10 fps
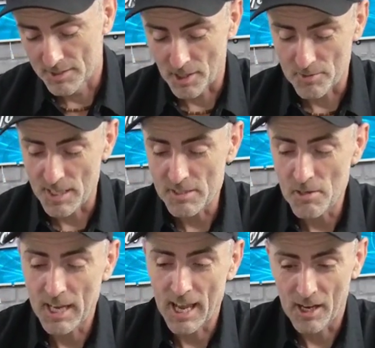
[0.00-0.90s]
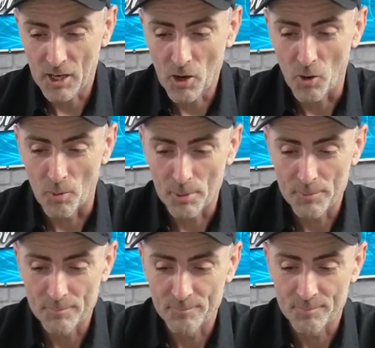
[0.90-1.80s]
So then you get a
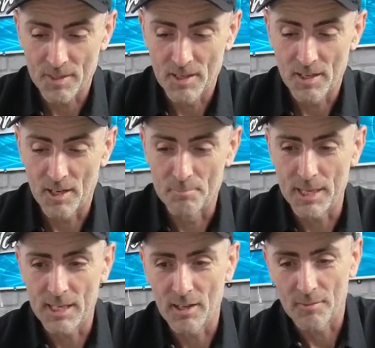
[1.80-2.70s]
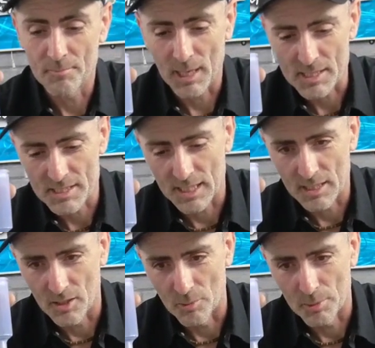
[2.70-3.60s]
cup, a bigger
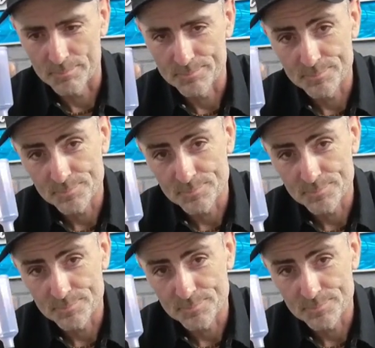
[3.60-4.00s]
plastic cup.